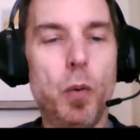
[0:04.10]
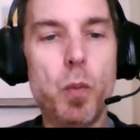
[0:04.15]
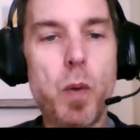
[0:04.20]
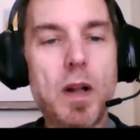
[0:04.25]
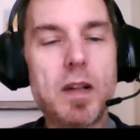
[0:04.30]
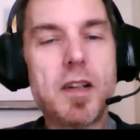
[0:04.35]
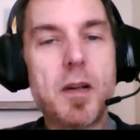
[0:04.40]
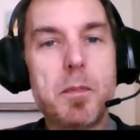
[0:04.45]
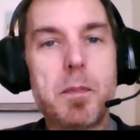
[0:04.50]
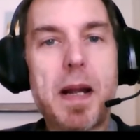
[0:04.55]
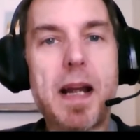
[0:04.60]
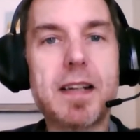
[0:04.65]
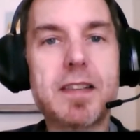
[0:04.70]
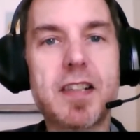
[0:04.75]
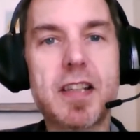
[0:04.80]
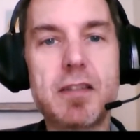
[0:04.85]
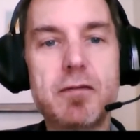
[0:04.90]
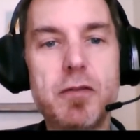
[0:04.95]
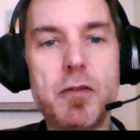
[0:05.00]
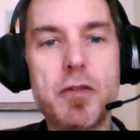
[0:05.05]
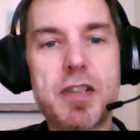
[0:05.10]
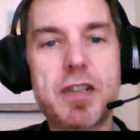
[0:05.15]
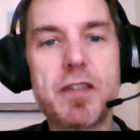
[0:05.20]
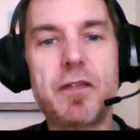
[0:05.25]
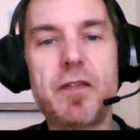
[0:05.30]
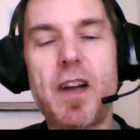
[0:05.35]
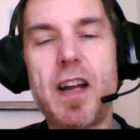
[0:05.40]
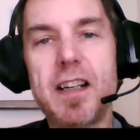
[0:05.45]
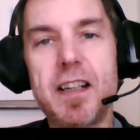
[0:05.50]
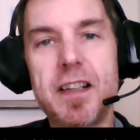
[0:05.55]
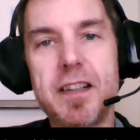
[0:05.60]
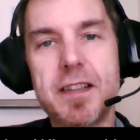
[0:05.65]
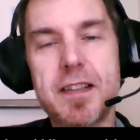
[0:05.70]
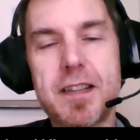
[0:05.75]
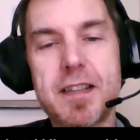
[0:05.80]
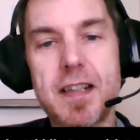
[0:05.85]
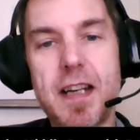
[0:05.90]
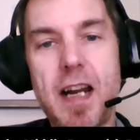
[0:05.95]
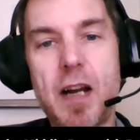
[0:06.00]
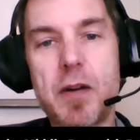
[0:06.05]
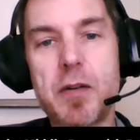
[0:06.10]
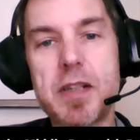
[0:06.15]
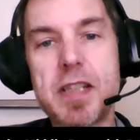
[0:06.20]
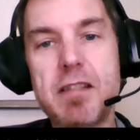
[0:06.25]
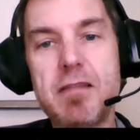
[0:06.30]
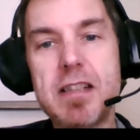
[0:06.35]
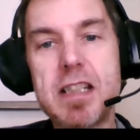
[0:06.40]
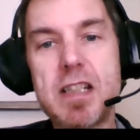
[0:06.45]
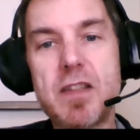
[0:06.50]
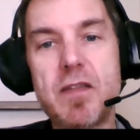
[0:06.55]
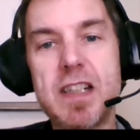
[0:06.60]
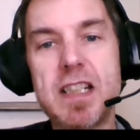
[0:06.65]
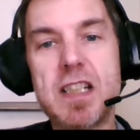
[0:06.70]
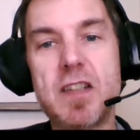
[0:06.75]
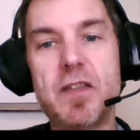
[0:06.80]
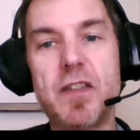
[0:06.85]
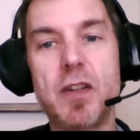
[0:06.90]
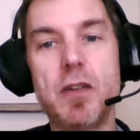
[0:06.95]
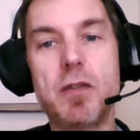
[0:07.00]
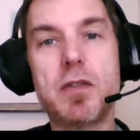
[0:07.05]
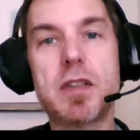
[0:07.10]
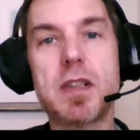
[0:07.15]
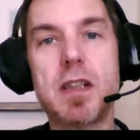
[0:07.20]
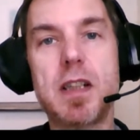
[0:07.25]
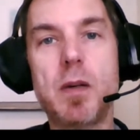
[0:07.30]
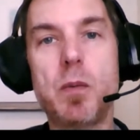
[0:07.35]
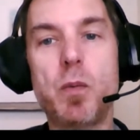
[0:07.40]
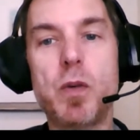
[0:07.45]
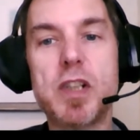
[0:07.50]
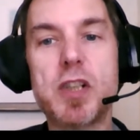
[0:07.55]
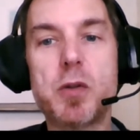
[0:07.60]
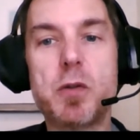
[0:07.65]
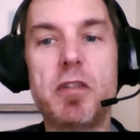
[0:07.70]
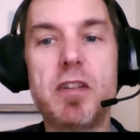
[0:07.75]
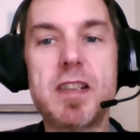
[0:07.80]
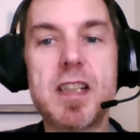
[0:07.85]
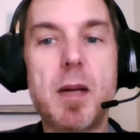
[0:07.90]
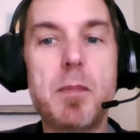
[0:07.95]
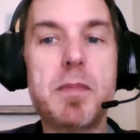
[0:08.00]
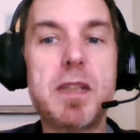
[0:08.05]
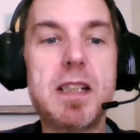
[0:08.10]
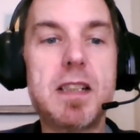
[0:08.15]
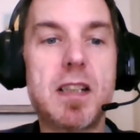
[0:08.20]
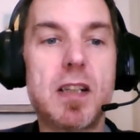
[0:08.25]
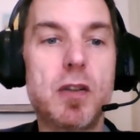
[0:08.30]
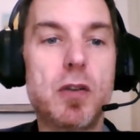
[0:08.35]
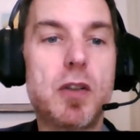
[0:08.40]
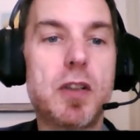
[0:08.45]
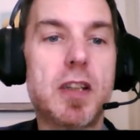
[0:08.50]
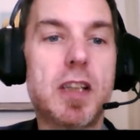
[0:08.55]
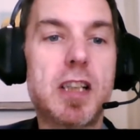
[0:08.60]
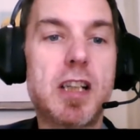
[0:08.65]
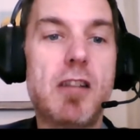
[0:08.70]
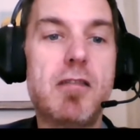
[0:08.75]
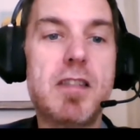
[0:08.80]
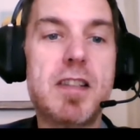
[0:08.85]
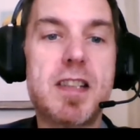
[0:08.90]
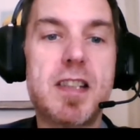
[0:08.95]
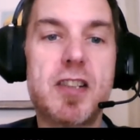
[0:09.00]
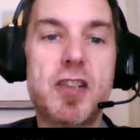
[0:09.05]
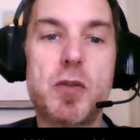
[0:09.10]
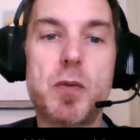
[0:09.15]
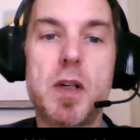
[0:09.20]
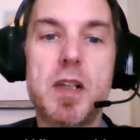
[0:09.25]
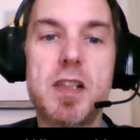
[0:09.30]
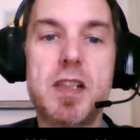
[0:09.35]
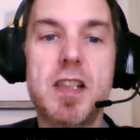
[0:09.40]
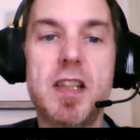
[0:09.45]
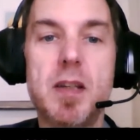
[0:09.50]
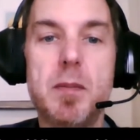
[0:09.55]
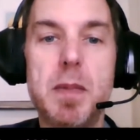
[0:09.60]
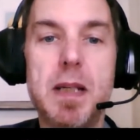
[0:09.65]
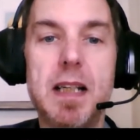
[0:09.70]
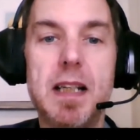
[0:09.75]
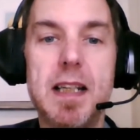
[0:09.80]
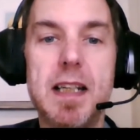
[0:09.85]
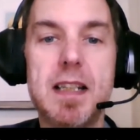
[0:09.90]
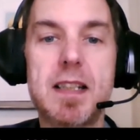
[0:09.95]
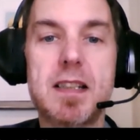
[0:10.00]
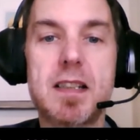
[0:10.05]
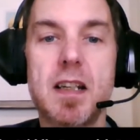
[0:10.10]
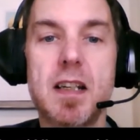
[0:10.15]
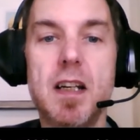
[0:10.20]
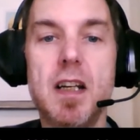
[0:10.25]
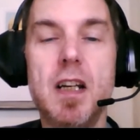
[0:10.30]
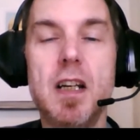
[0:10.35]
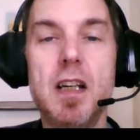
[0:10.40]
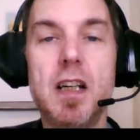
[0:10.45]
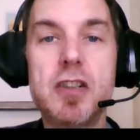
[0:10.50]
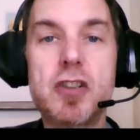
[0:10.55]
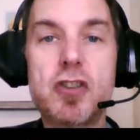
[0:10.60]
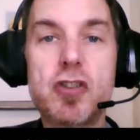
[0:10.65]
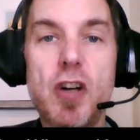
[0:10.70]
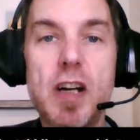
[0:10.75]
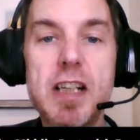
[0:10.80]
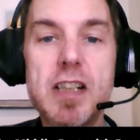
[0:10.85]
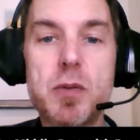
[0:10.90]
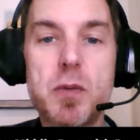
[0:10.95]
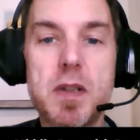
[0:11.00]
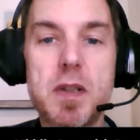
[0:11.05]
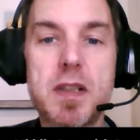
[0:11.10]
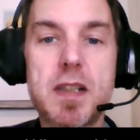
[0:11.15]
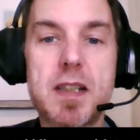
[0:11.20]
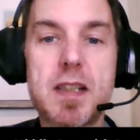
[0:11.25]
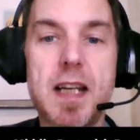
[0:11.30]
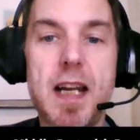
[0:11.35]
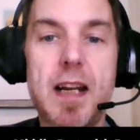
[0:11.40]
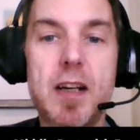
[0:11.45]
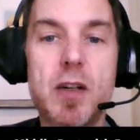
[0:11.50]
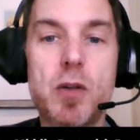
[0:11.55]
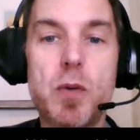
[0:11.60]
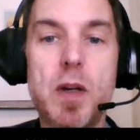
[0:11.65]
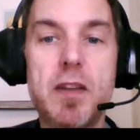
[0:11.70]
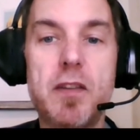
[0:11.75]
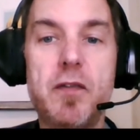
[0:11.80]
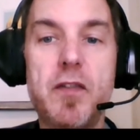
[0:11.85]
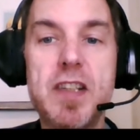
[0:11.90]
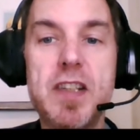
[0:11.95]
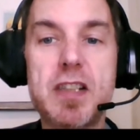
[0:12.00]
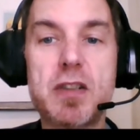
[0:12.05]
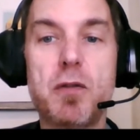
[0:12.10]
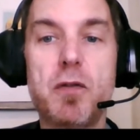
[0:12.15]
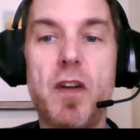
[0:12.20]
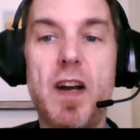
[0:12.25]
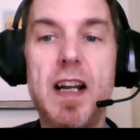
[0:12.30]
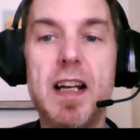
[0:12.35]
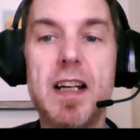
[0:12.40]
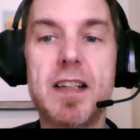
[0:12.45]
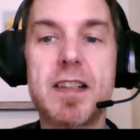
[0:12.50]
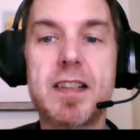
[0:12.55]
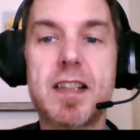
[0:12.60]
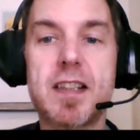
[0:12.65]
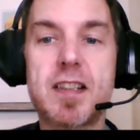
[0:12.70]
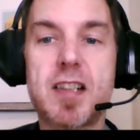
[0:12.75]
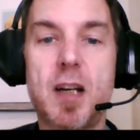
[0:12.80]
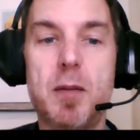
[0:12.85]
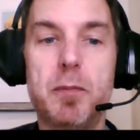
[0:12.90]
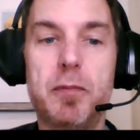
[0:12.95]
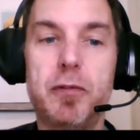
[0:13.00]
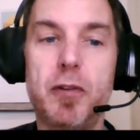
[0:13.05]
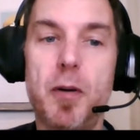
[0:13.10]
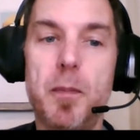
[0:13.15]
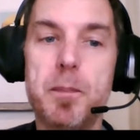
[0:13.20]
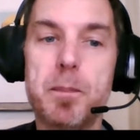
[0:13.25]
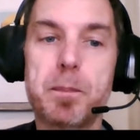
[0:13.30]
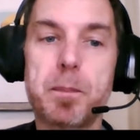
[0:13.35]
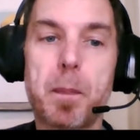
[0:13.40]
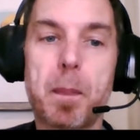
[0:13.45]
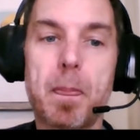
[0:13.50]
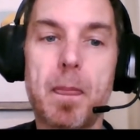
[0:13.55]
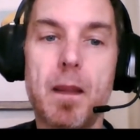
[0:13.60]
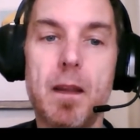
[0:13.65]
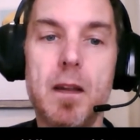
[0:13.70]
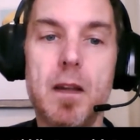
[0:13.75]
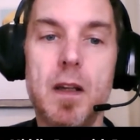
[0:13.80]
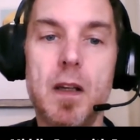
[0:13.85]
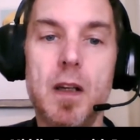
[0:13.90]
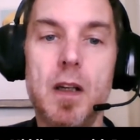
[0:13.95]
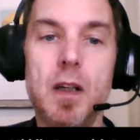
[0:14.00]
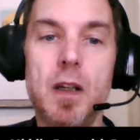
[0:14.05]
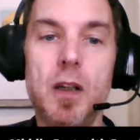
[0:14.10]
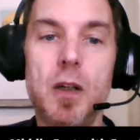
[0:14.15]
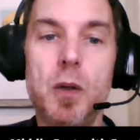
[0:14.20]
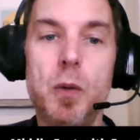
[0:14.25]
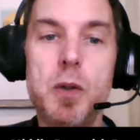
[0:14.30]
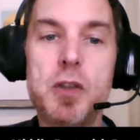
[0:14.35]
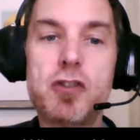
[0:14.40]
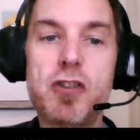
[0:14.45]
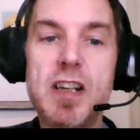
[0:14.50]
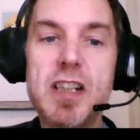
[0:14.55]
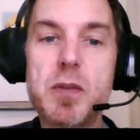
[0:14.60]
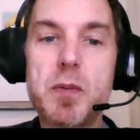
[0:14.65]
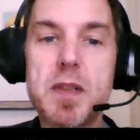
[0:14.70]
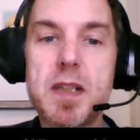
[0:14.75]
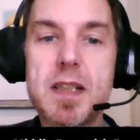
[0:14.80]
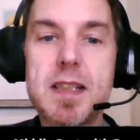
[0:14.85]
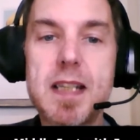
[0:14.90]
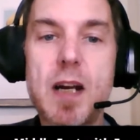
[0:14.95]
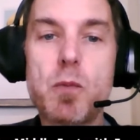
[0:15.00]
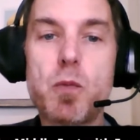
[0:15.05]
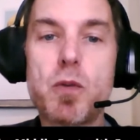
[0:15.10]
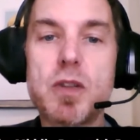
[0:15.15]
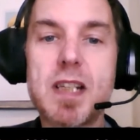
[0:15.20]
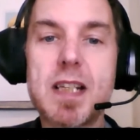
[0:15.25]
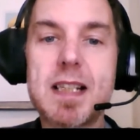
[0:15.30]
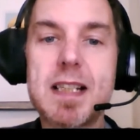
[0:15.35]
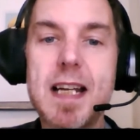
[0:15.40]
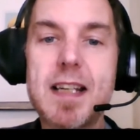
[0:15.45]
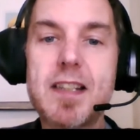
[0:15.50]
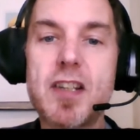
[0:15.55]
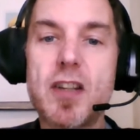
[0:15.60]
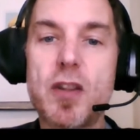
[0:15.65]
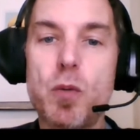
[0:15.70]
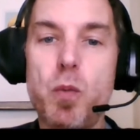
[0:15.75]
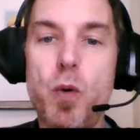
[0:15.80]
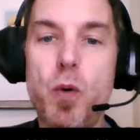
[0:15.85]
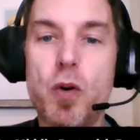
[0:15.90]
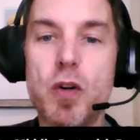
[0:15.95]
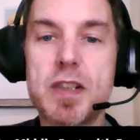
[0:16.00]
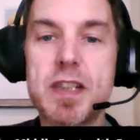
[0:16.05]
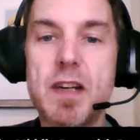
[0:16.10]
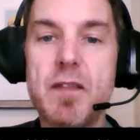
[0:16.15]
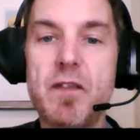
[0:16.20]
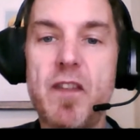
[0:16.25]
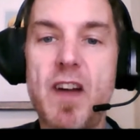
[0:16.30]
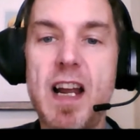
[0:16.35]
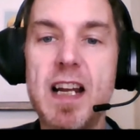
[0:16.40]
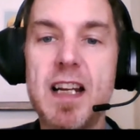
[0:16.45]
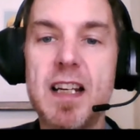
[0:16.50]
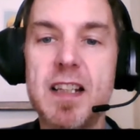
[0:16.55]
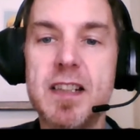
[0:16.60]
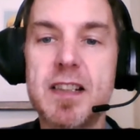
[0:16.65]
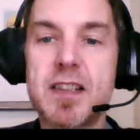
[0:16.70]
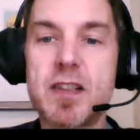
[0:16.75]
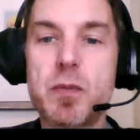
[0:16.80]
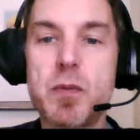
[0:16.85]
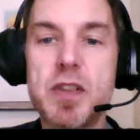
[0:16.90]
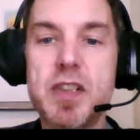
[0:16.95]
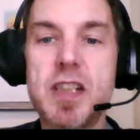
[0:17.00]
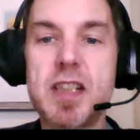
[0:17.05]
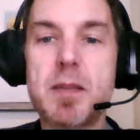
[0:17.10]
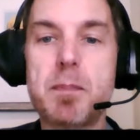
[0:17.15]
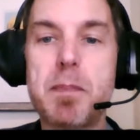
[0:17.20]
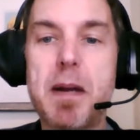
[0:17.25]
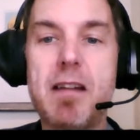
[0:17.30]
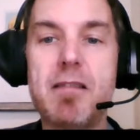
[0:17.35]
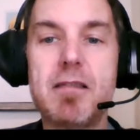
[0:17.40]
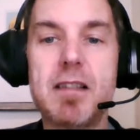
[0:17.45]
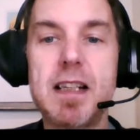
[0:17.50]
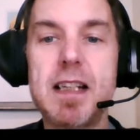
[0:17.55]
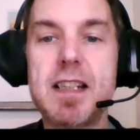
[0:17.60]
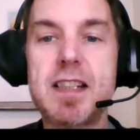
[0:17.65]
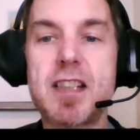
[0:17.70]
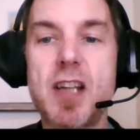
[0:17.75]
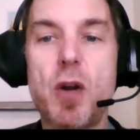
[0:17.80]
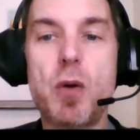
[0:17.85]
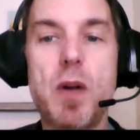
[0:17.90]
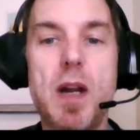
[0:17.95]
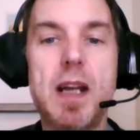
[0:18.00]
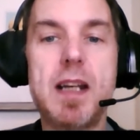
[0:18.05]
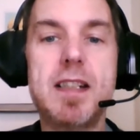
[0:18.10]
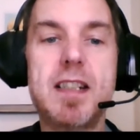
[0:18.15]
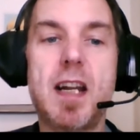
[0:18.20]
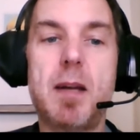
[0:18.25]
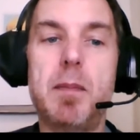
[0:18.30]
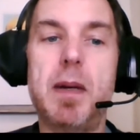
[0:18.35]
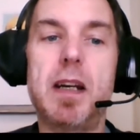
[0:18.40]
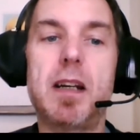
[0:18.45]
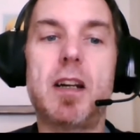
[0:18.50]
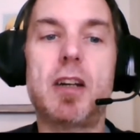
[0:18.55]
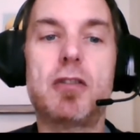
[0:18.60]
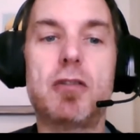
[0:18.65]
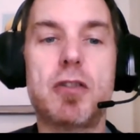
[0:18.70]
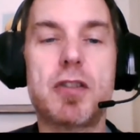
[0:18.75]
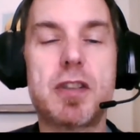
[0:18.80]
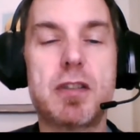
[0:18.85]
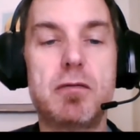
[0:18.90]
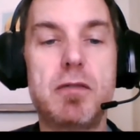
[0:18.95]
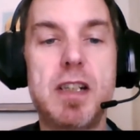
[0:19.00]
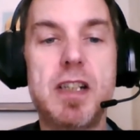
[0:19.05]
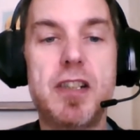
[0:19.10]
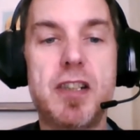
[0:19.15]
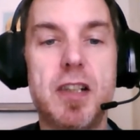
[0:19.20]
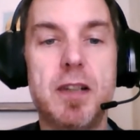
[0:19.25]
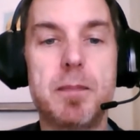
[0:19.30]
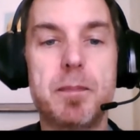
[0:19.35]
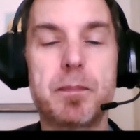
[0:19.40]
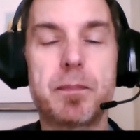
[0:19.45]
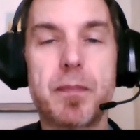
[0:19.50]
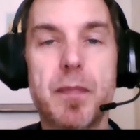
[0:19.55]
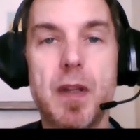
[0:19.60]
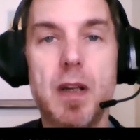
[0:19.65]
Welcome back to The Roots of Violence, our series of interviews in which we're attempting to look at the current situation in the Middle East and trying to understand where the physical violence has come from. We're trying to understand what has led to the wars and violence, which is apparently so endemic across the region.